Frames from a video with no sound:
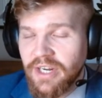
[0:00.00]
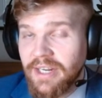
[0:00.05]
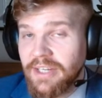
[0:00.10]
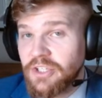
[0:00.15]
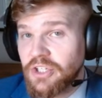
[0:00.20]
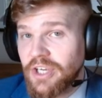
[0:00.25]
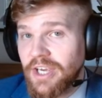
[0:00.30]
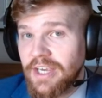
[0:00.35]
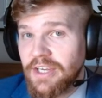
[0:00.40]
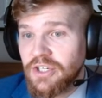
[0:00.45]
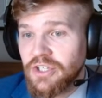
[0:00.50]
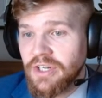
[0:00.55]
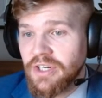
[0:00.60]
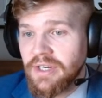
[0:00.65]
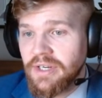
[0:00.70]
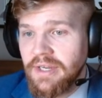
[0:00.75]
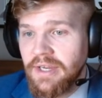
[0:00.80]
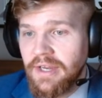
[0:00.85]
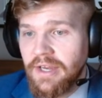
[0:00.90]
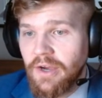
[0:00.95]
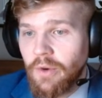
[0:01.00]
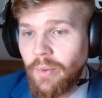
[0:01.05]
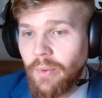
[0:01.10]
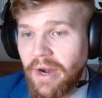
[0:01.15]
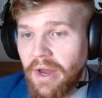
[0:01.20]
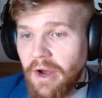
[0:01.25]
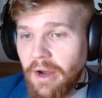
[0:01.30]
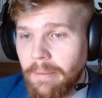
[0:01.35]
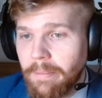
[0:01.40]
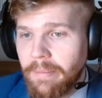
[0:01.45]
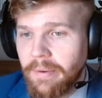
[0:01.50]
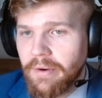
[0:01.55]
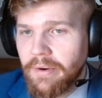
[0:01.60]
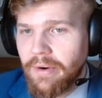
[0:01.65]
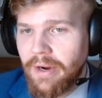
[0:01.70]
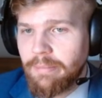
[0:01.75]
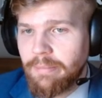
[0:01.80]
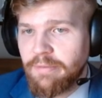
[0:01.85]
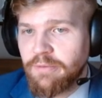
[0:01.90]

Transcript: in education went up, right?